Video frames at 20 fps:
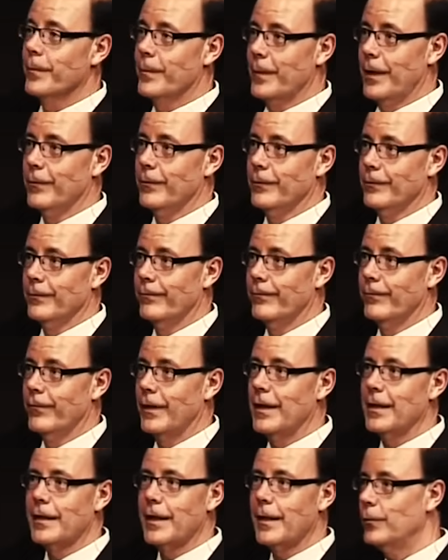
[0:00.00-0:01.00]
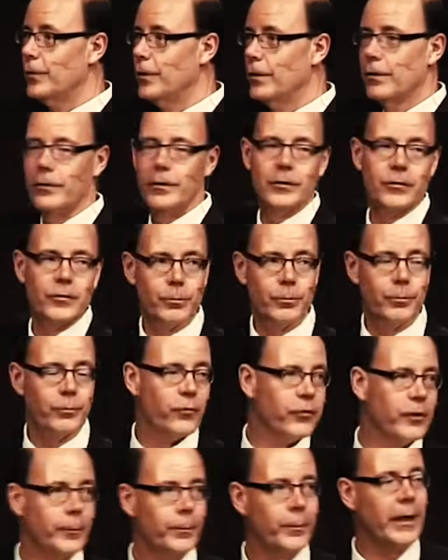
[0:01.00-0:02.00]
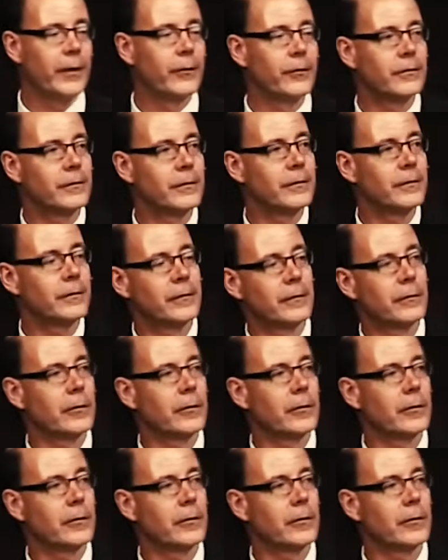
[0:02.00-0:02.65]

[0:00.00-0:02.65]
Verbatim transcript: the mountain. He kept, you know, you flip houses and